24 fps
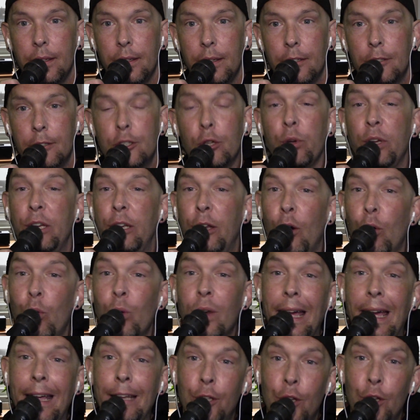So you know
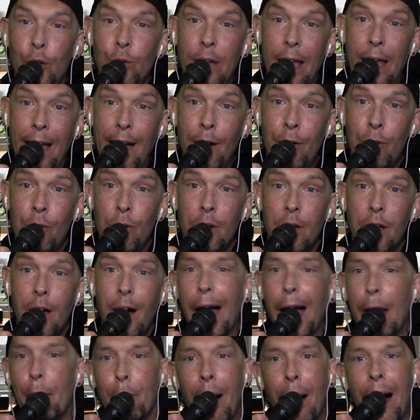what I do now?
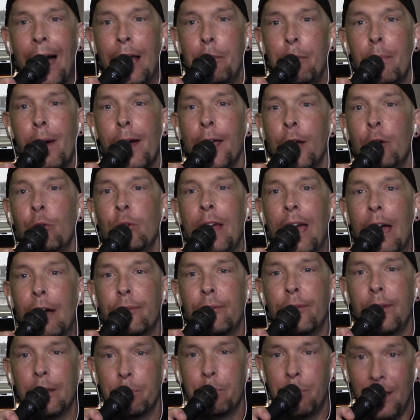I mind my own
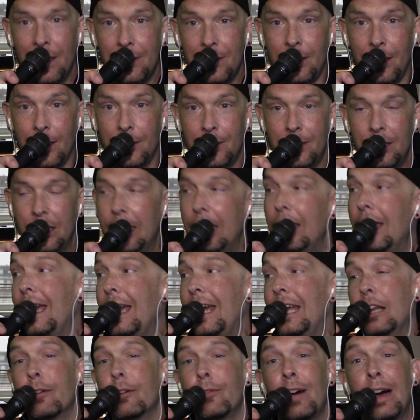effing business.
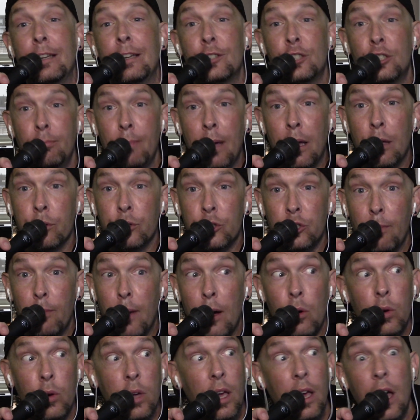And if I smell
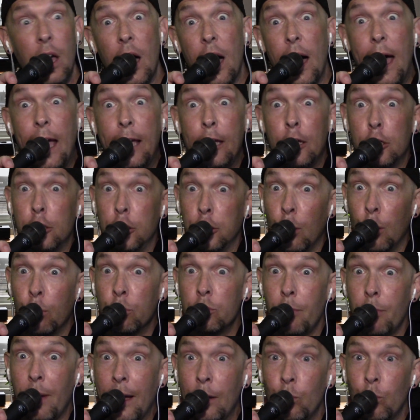smoke, I
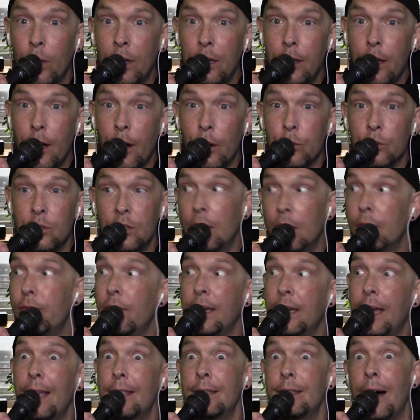close my windows, and if
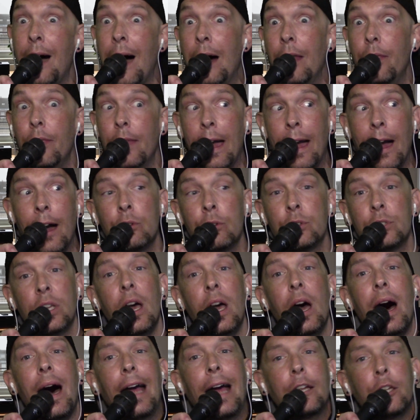it gets hot in the house,
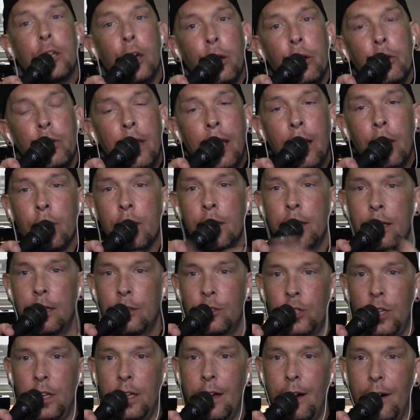I turn the air
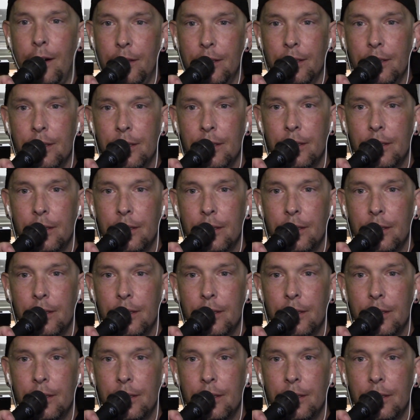conditioning on.